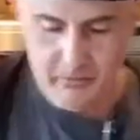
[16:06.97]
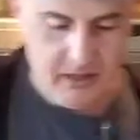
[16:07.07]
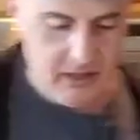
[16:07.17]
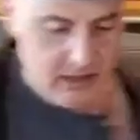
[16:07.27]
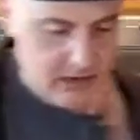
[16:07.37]

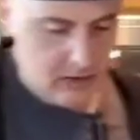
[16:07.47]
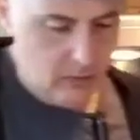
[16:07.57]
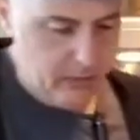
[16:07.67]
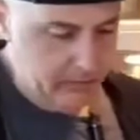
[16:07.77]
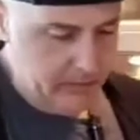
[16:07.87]
meat in it,
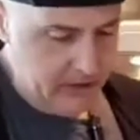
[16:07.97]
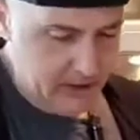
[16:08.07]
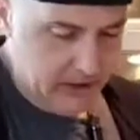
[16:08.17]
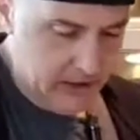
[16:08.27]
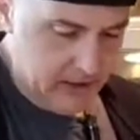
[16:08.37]
don't put
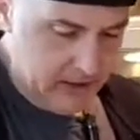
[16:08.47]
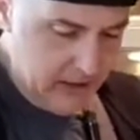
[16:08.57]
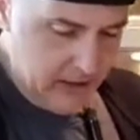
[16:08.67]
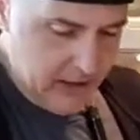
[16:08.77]
meat in it.